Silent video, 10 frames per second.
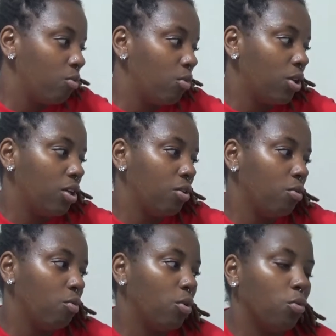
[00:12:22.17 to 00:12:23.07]
we
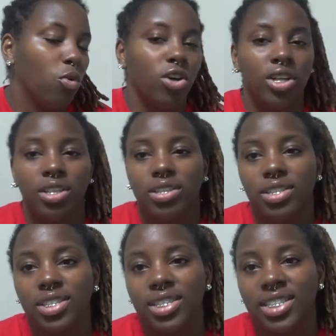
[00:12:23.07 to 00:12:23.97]
we want
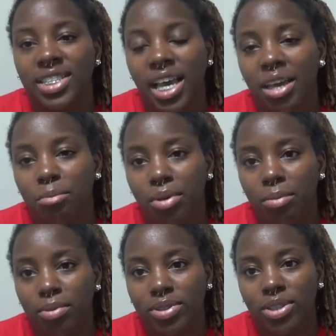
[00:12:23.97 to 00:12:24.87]
to say
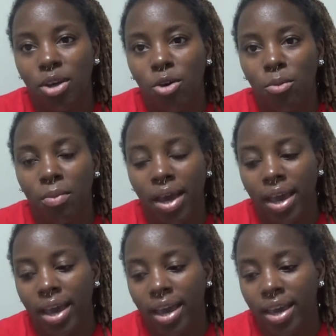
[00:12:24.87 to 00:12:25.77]
people so
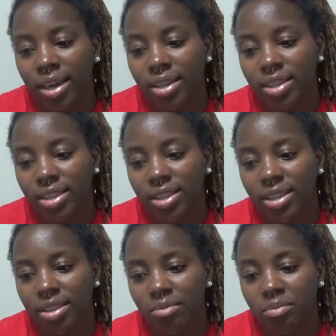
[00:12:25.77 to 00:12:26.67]
bad
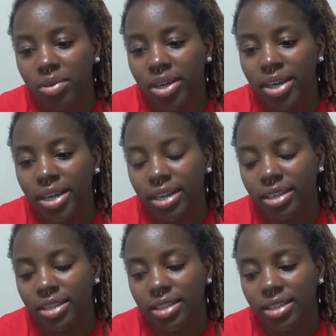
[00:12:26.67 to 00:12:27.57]

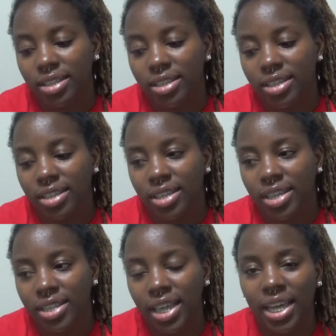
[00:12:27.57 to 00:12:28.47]
but
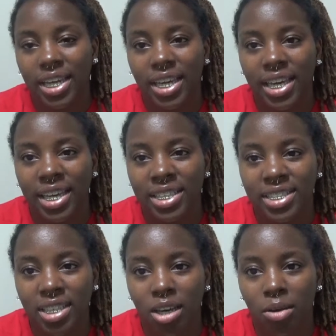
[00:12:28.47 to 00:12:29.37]
that it
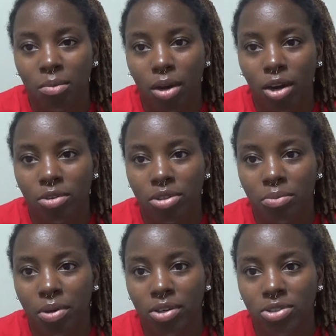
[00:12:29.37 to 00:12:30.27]
ends up hurting the
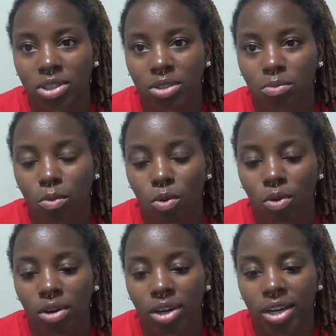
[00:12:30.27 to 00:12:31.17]
person
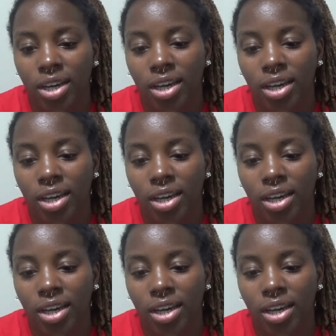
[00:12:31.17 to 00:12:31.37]
more